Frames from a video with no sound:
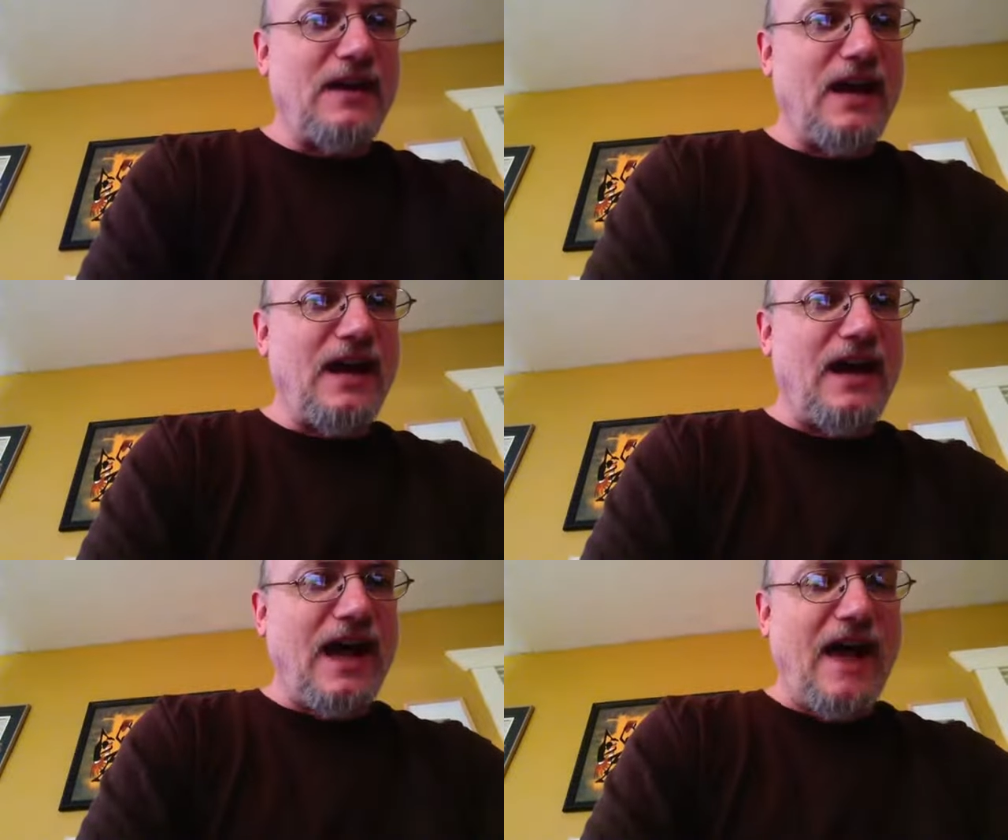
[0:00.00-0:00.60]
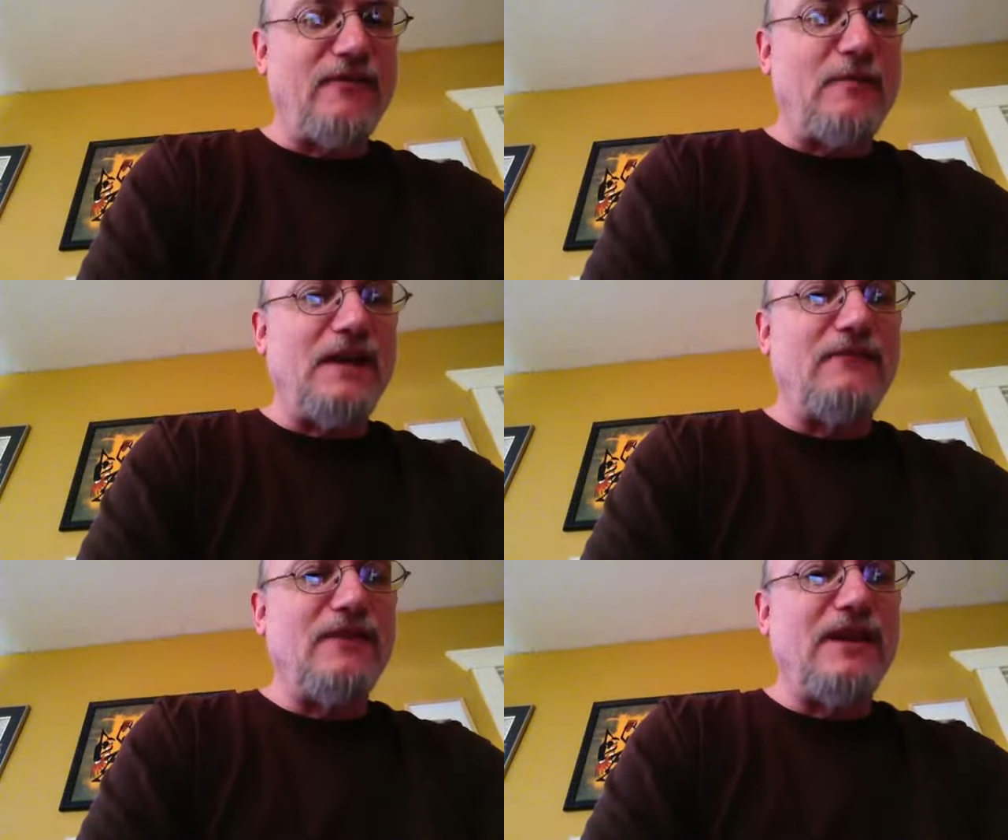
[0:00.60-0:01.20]
Uh, I haven't
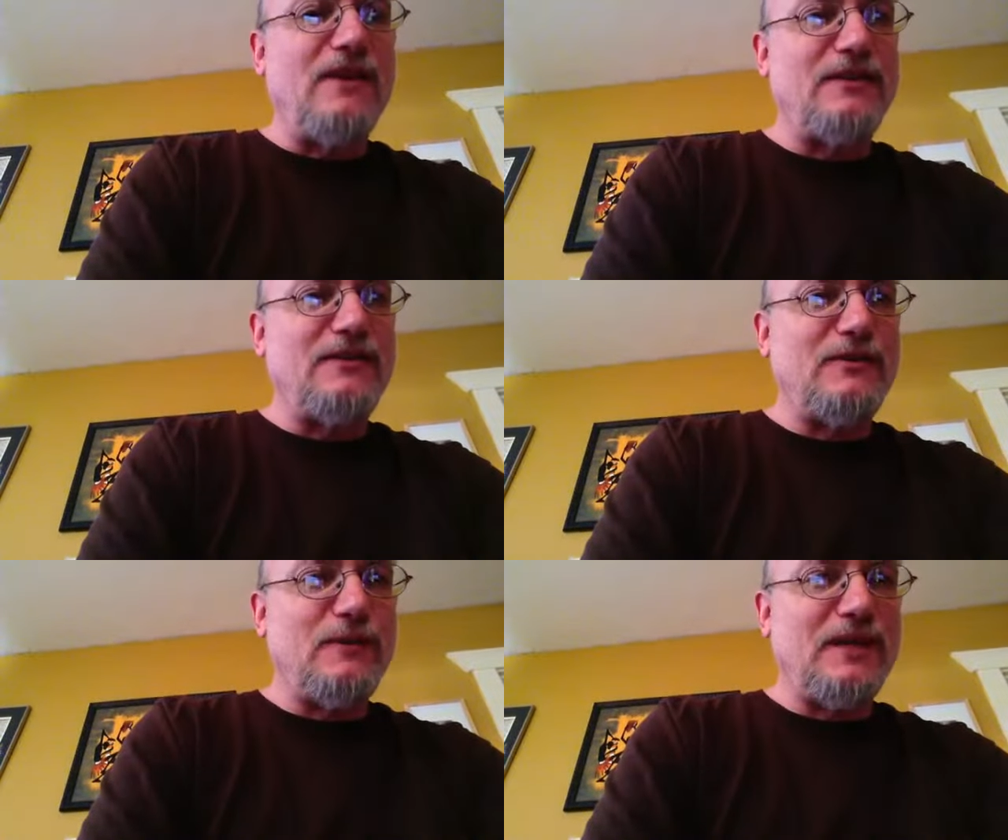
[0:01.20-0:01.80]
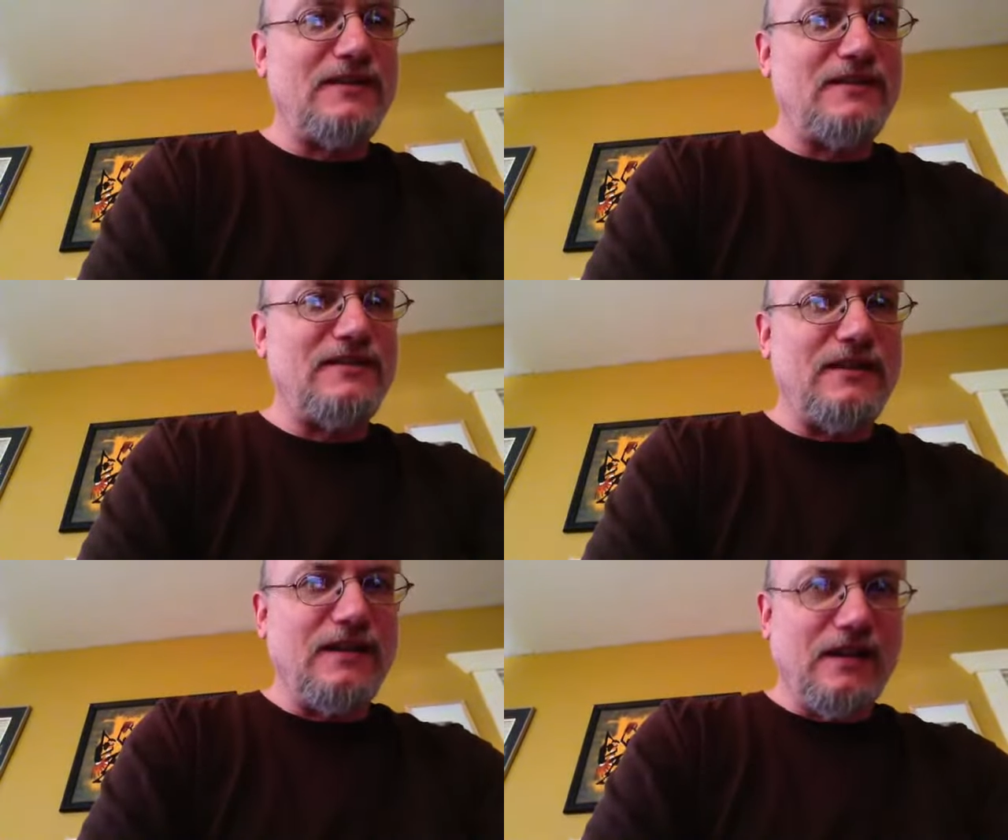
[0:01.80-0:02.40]
made a video in two weeks.